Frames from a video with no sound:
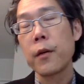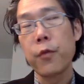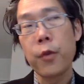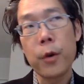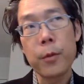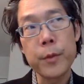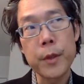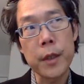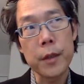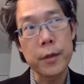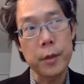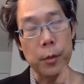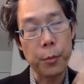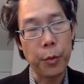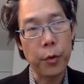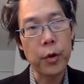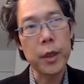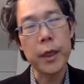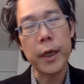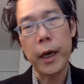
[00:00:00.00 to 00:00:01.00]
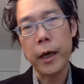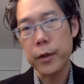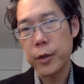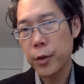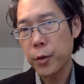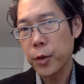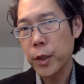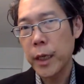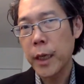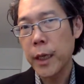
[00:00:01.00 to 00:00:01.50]
forms like supporting
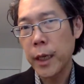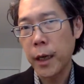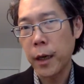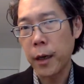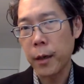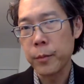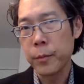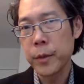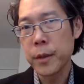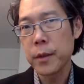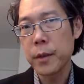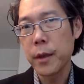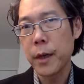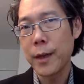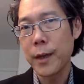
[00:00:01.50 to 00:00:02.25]
household incomes